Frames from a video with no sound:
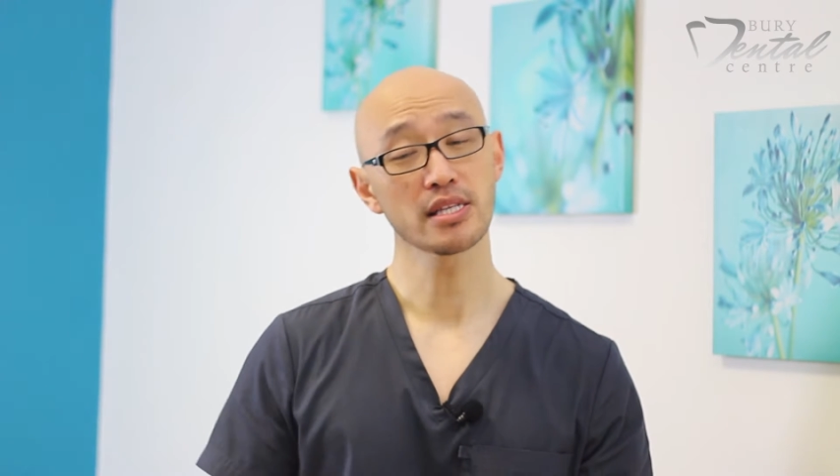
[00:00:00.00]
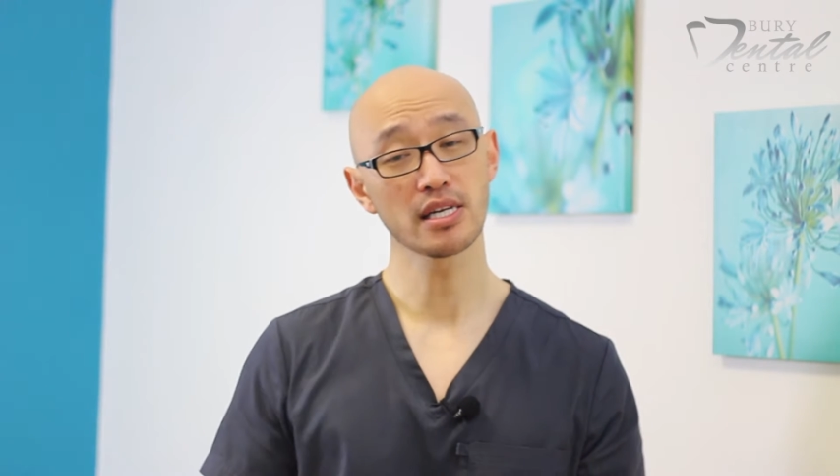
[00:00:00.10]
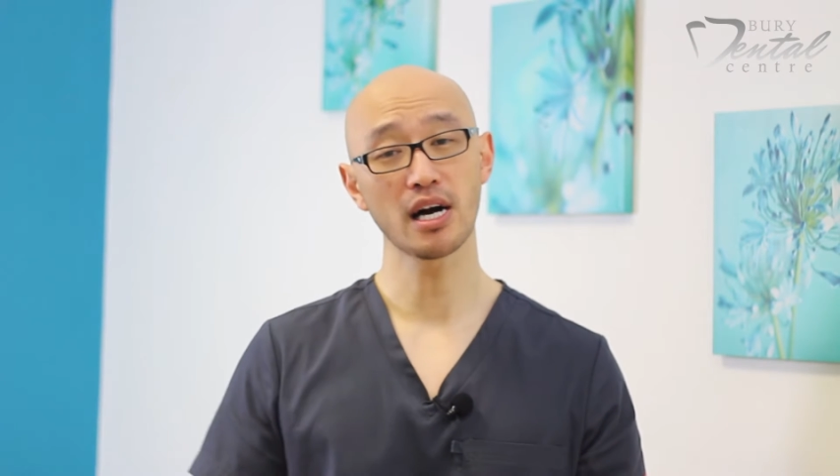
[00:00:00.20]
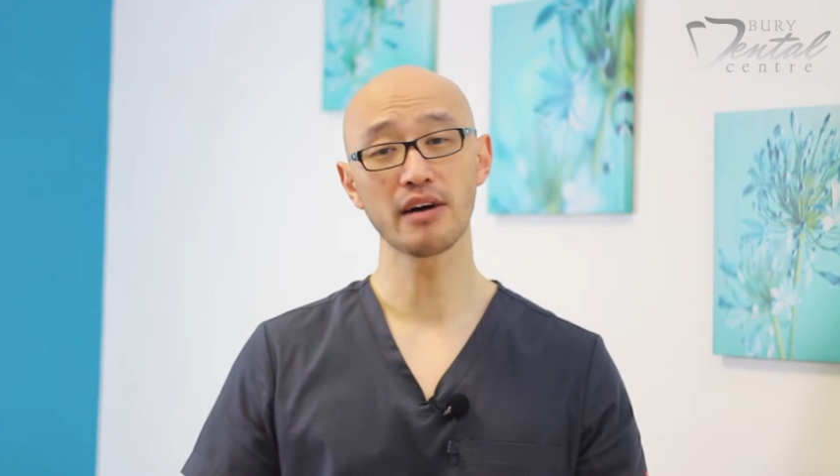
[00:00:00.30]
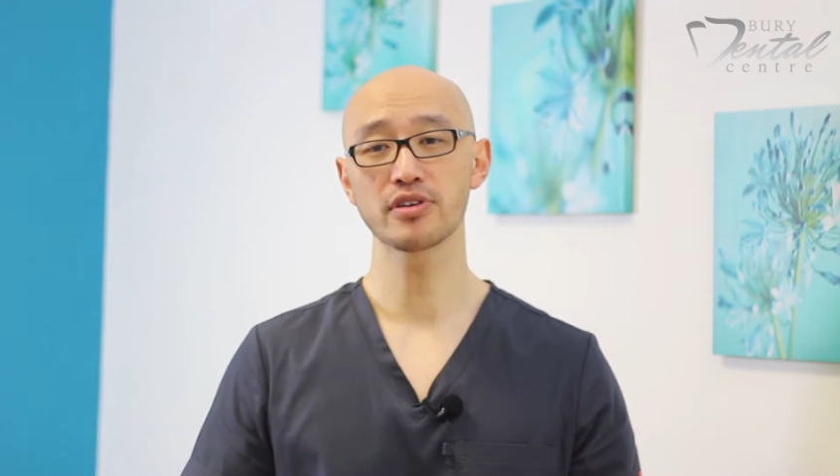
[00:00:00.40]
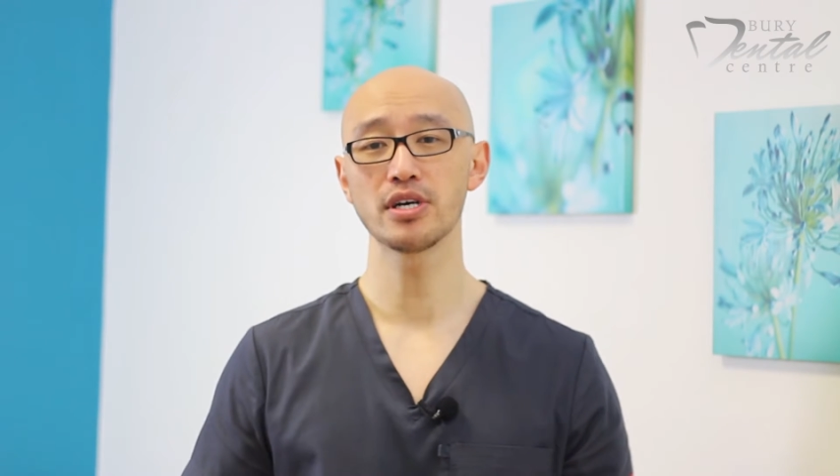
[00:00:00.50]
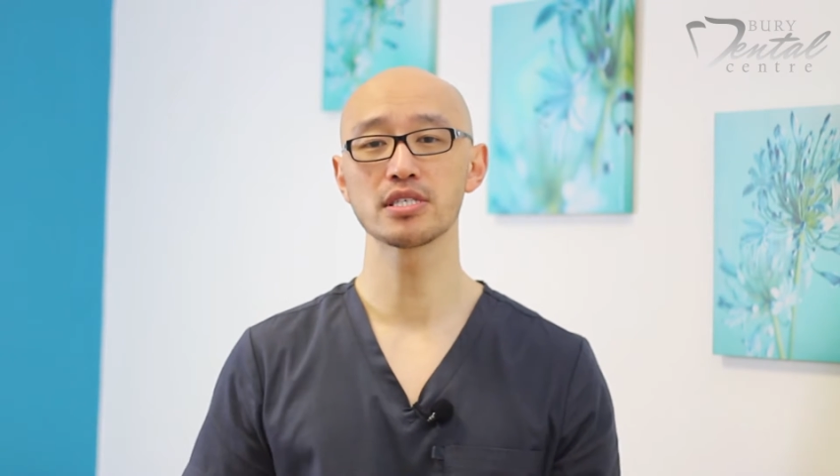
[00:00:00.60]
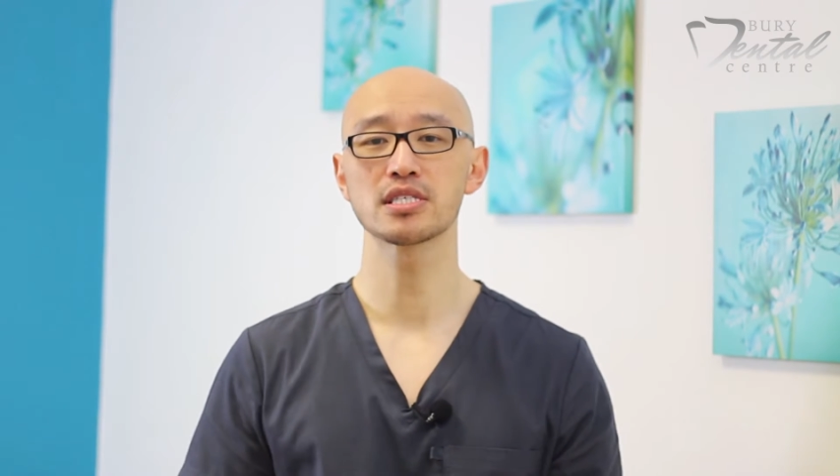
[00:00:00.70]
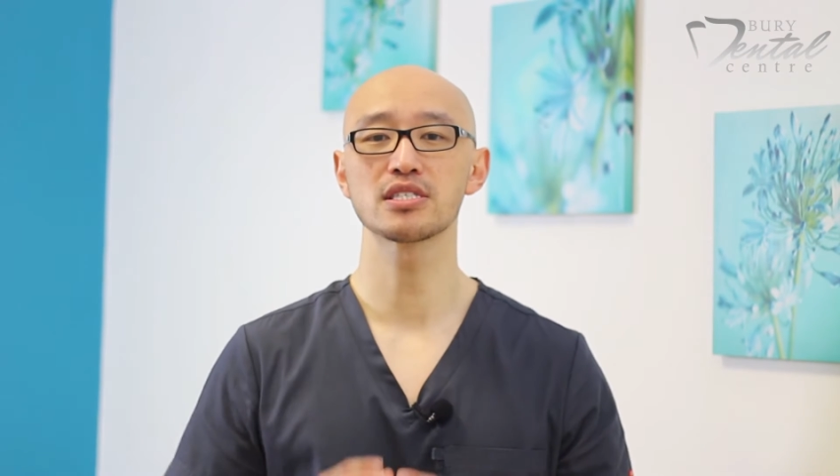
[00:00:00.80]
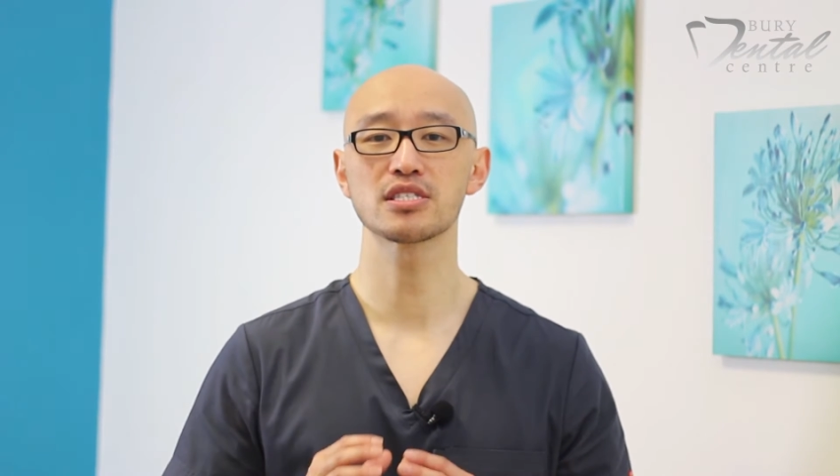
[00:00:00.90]
There are of
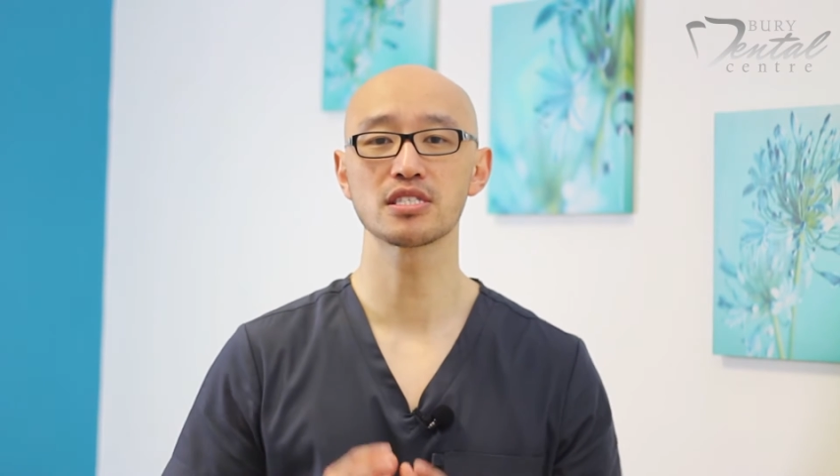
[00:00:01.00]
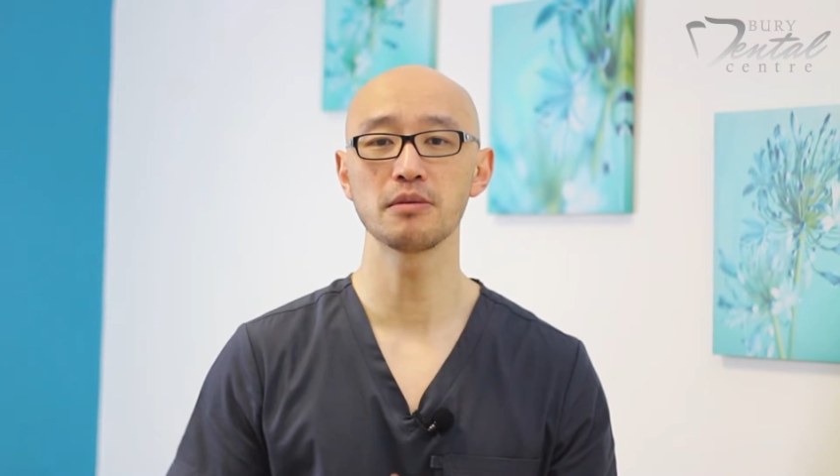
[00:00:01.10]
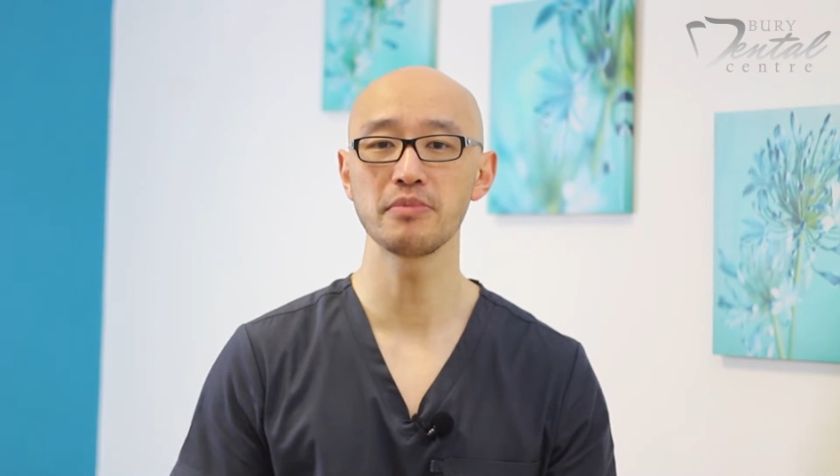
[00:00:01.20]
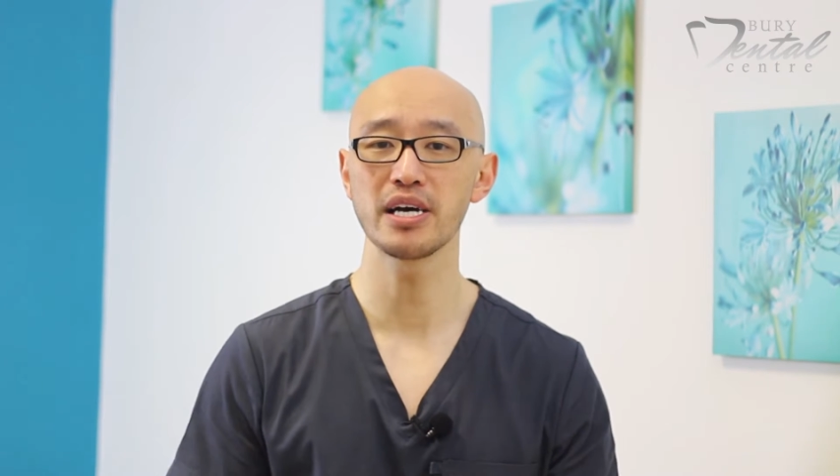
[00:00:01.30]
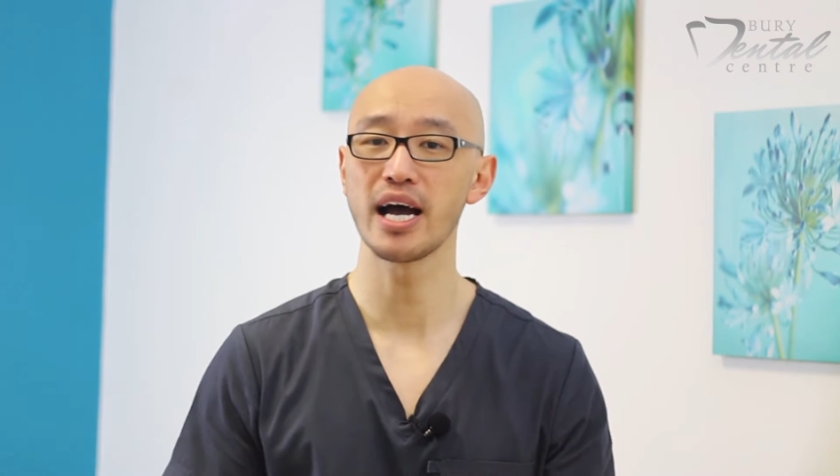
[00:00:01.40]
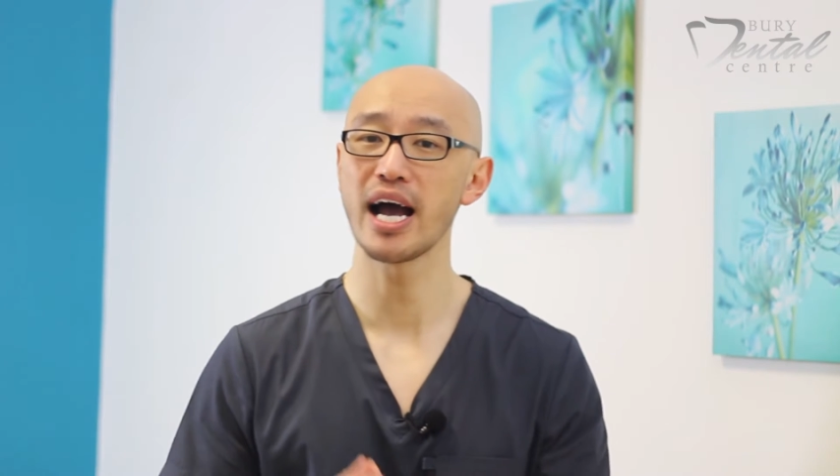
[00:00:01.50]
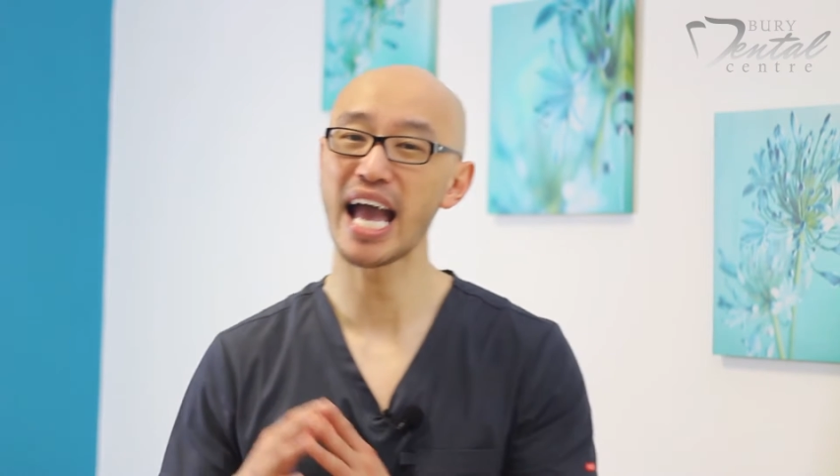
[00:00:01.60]
course some